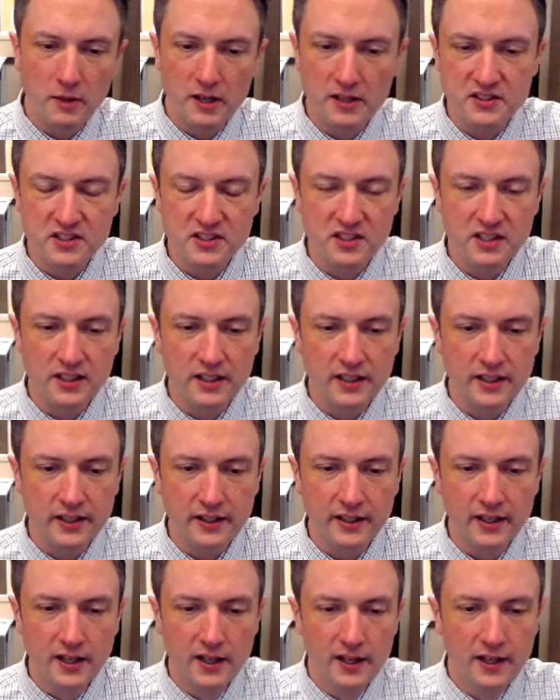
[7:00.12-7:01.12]

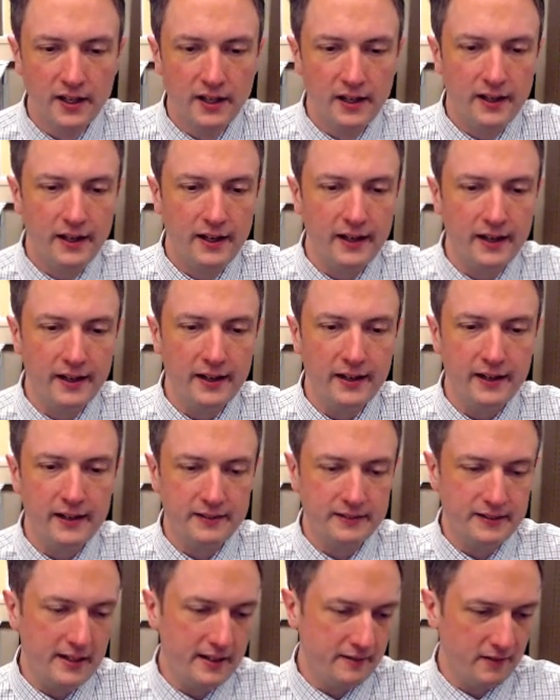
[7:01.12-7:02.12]
see uh,
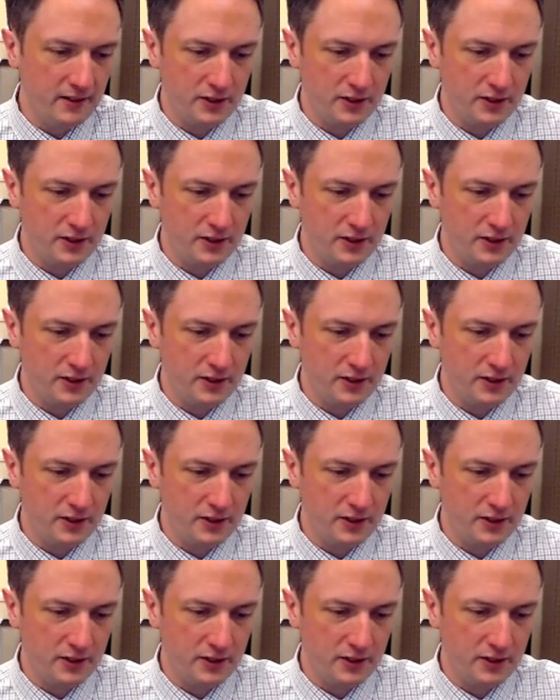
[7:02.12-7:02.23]
a